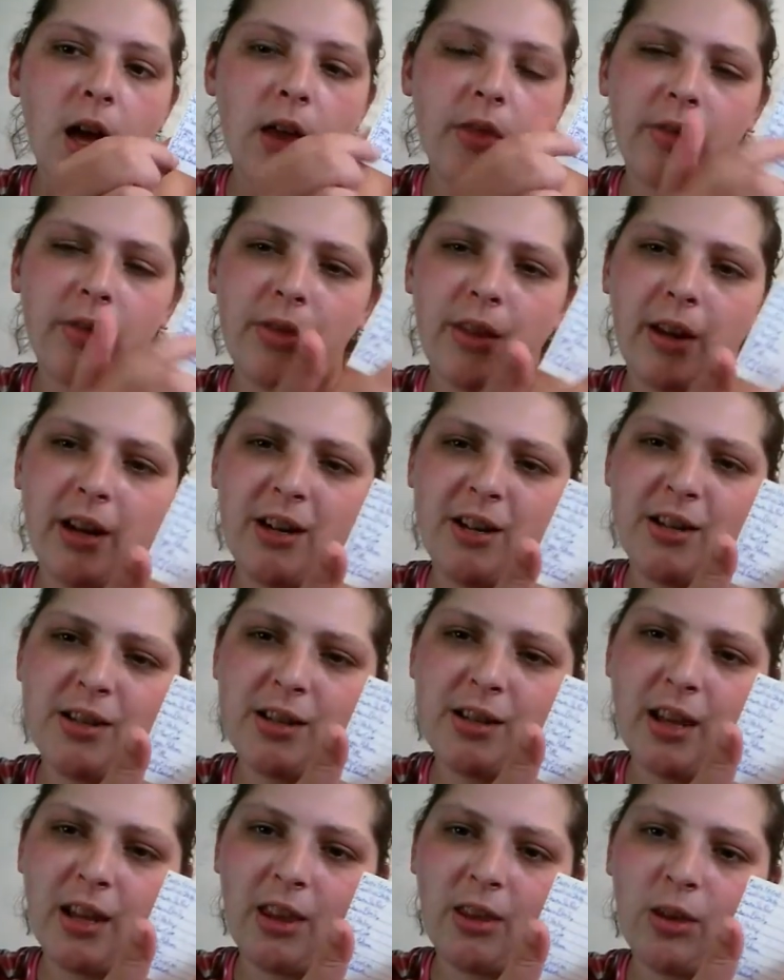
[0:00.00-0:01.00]
There's
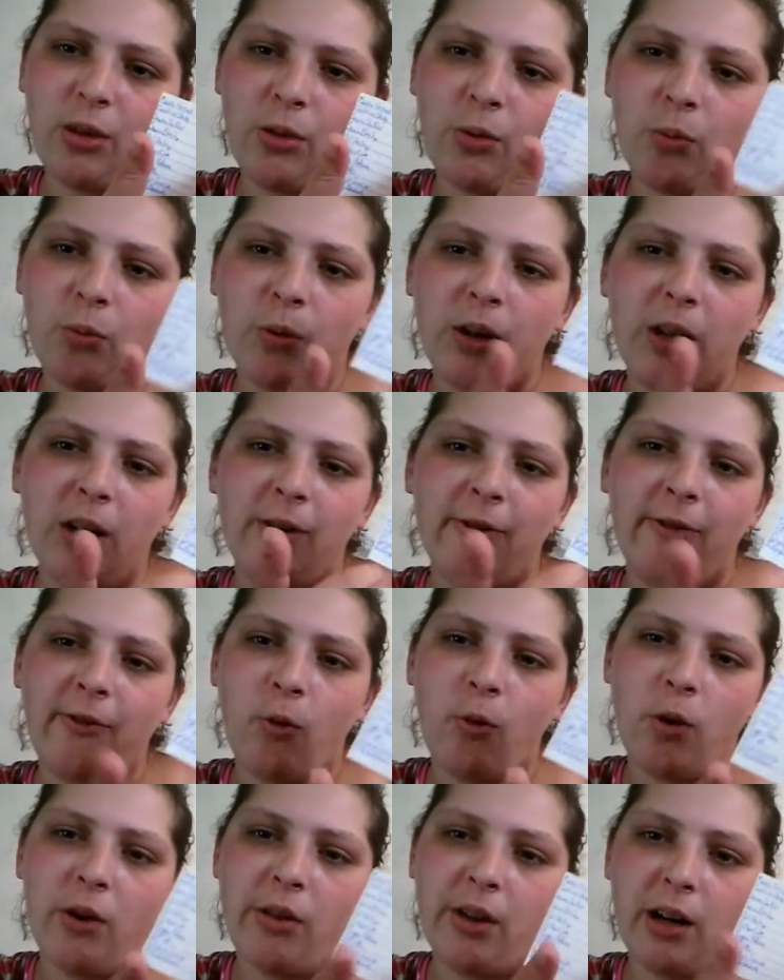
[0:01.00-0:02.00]
like 3 or
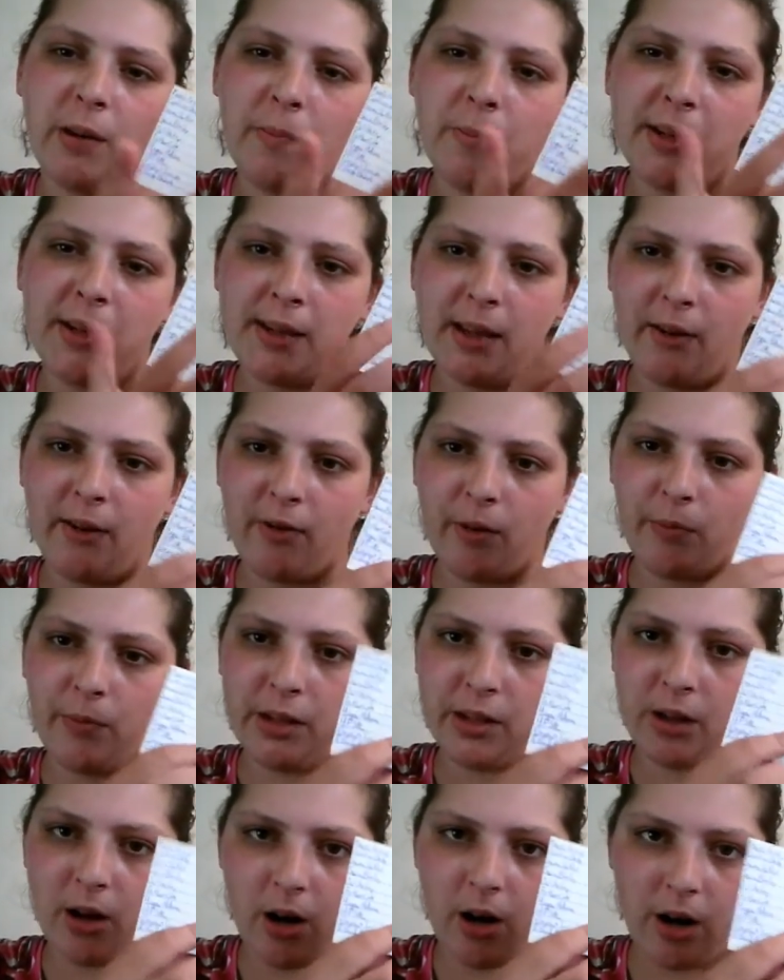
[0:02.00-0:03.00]
4 that are missing from this
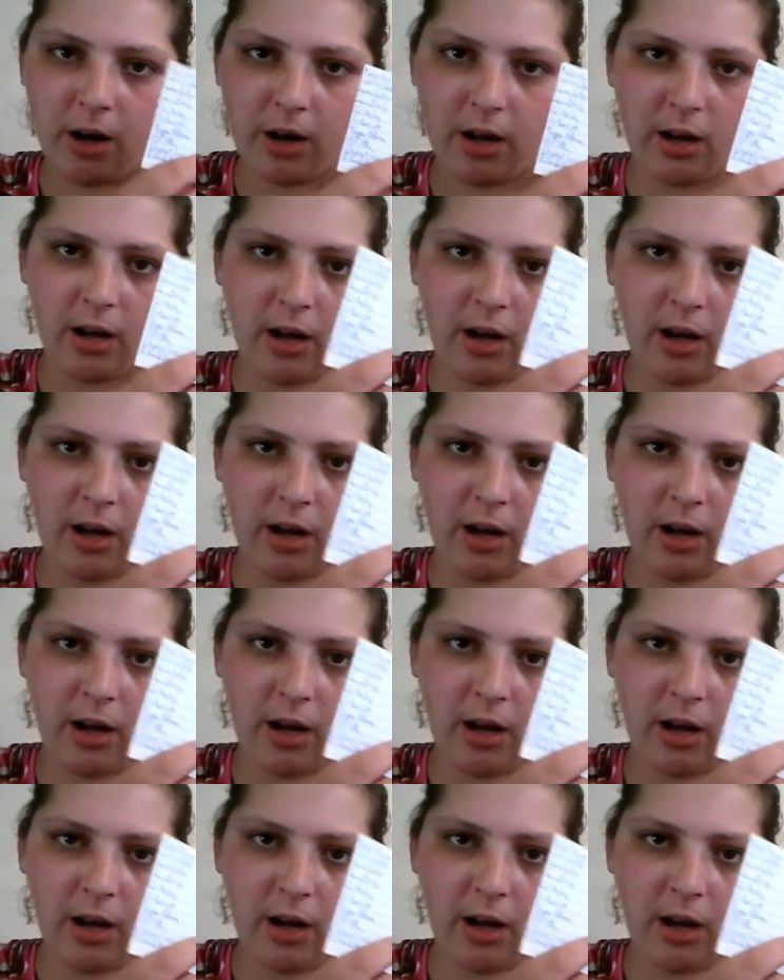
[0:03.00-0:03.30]
card.